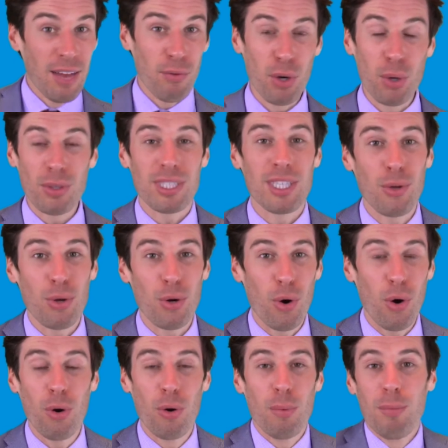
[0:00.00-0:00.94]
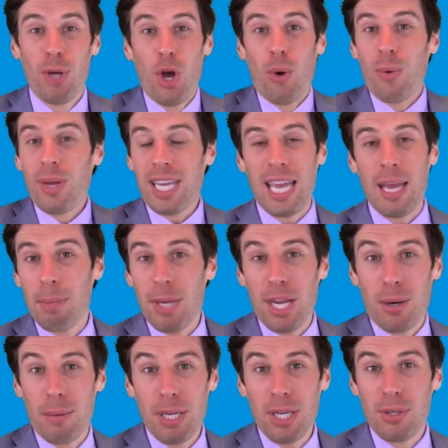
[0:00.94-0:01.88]
If we don't sell your home, we can't
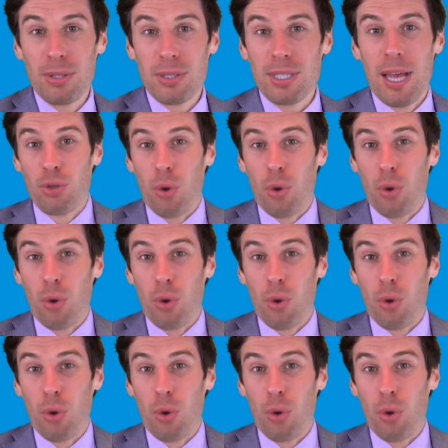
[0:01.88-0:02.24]
pay our bills.